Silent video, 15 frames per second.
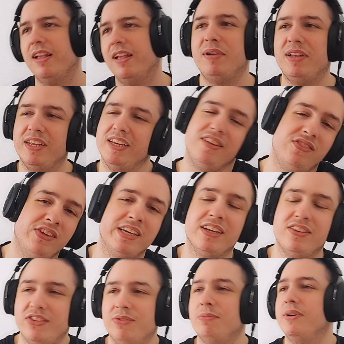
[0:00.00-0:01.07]
I mean, he's
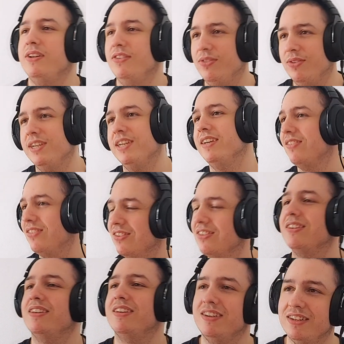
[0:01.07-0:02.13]
Negative Man, so I
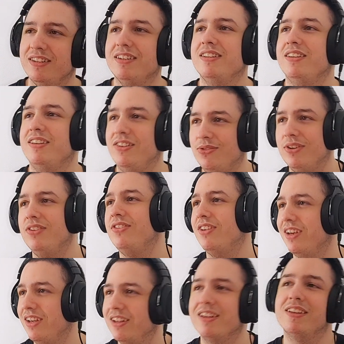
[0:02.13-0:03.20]
guess he's always
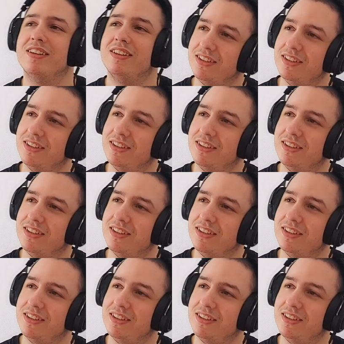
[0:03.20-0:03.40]
sad.